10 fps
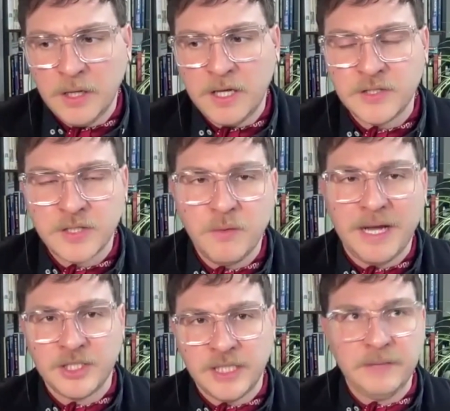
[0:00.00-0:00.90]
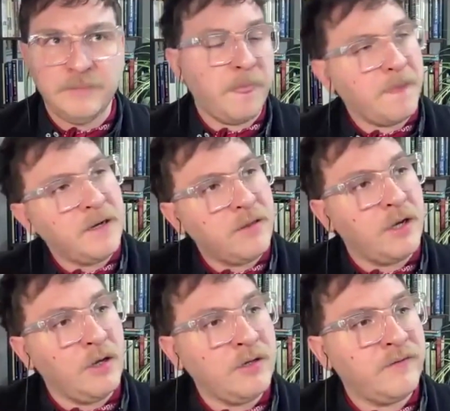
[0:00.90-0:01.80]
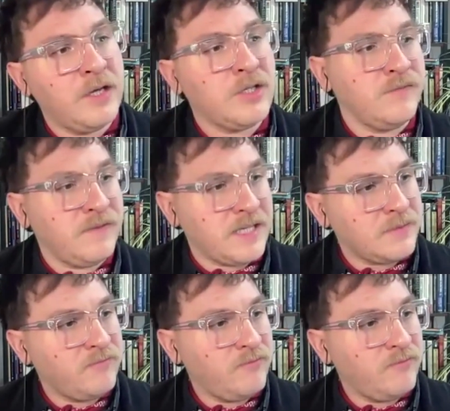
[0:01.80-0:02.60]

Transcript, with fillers: And so actually, you know, the longer version of this